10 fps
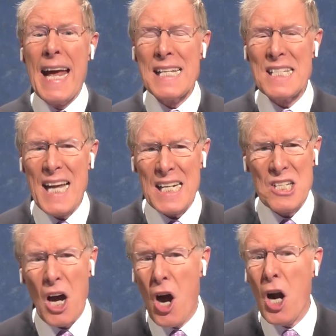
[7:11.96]

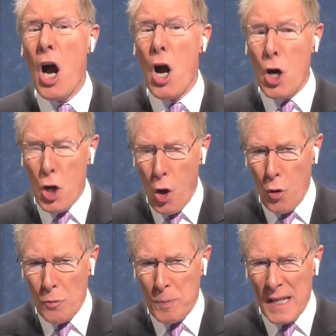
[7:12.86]
Insects are
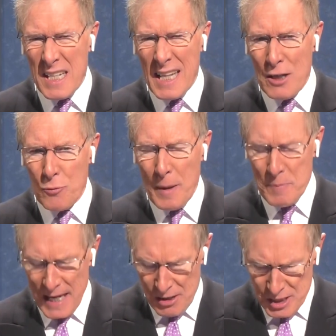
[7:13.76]
cold blooded, like
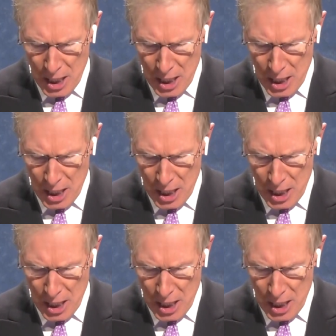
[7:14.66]
reptiles.